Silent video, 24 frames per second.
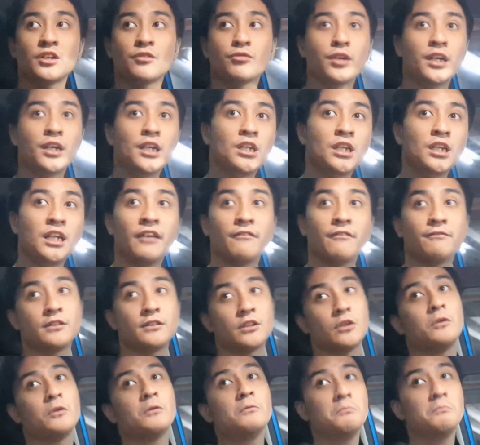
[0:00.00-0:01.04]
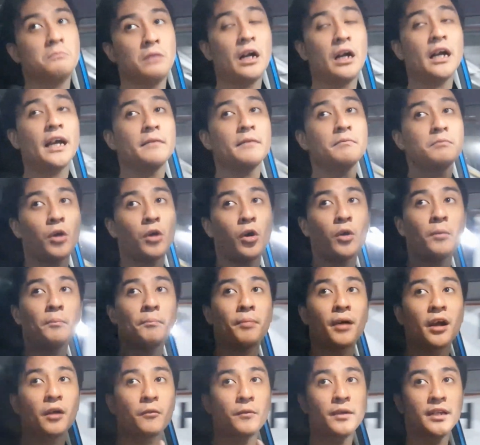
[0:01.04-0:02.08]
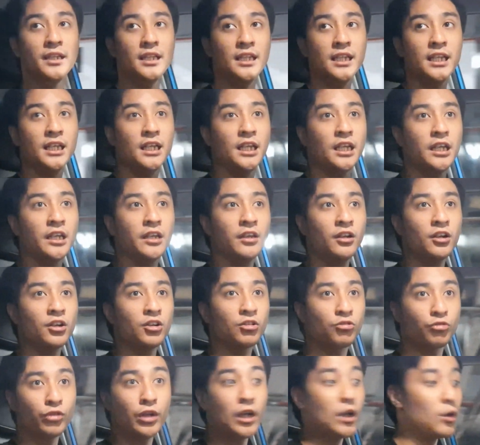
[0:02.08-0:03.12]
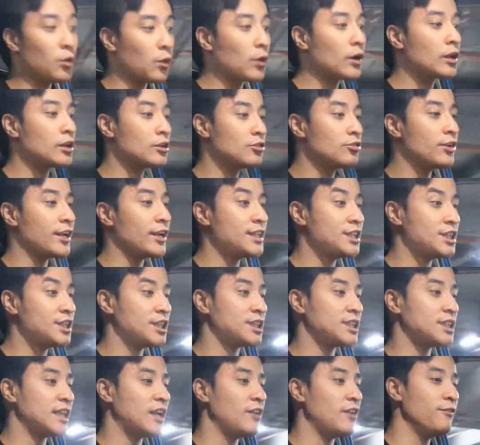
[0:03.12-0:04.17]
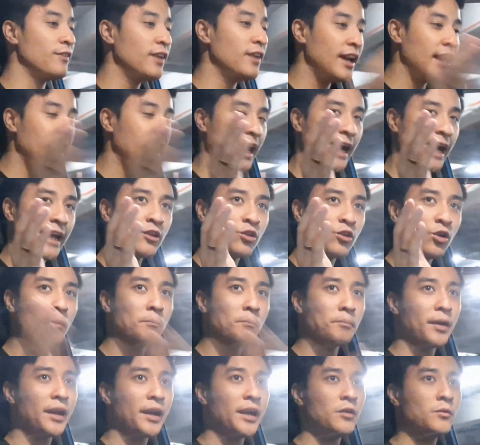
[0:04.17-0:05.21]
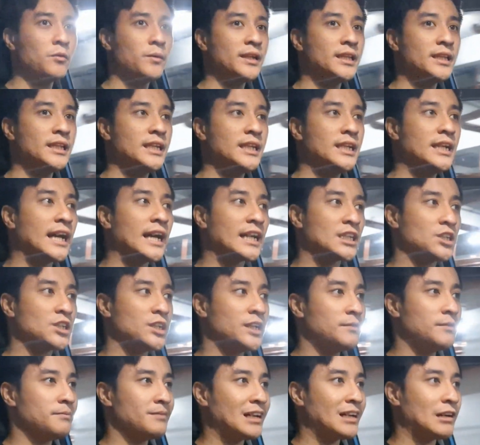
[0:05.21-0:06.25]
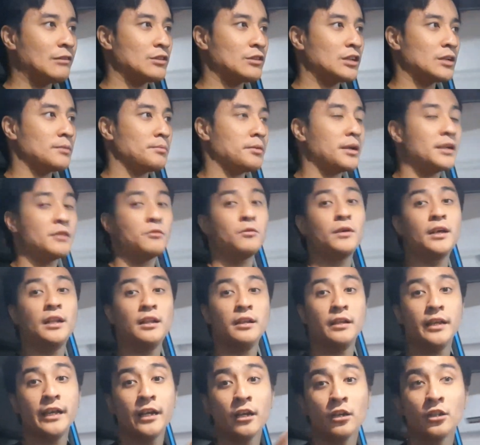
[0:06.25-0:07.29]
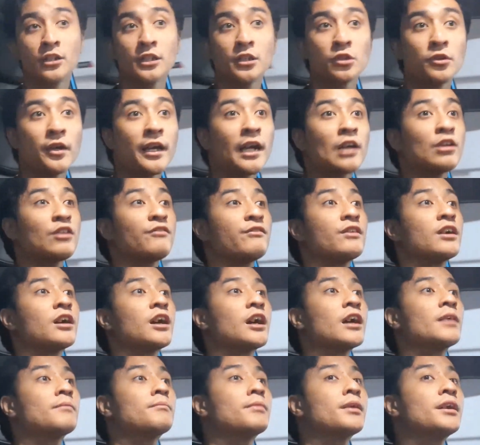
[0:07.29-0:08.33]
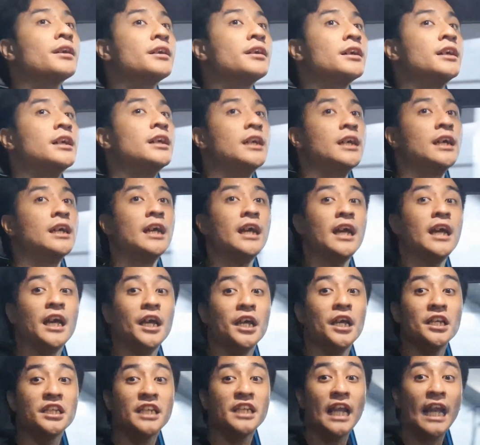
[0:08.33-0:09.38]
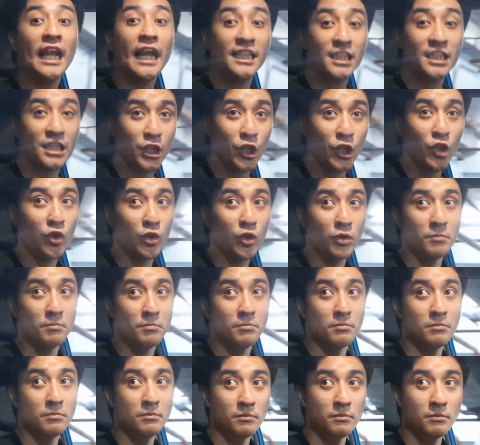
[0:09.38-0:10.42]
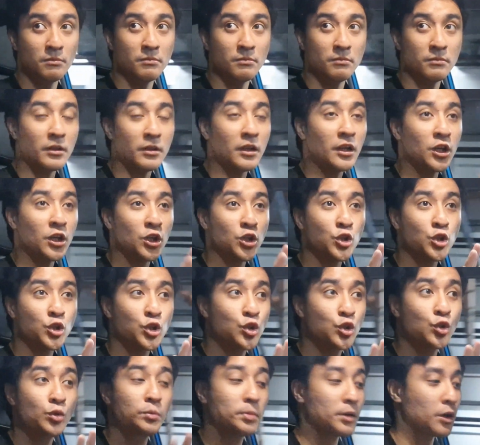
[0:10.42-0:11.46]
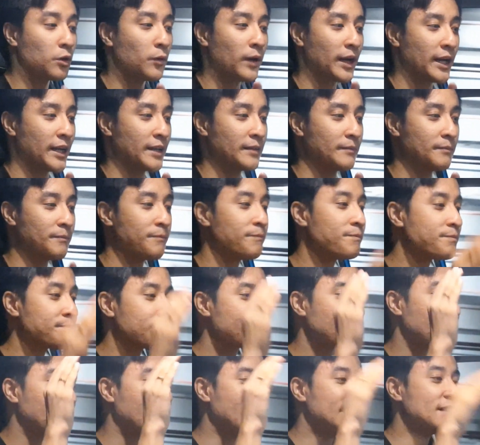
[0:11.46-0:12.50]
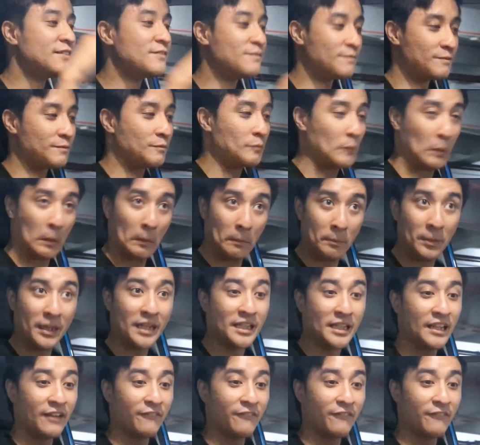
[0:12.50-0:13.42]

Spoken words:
of range left. So again, on par with the real world range itself. And comparing with the gasoline counterpart, well, you're just going out of the car park. Silencio. Super quiet. And a big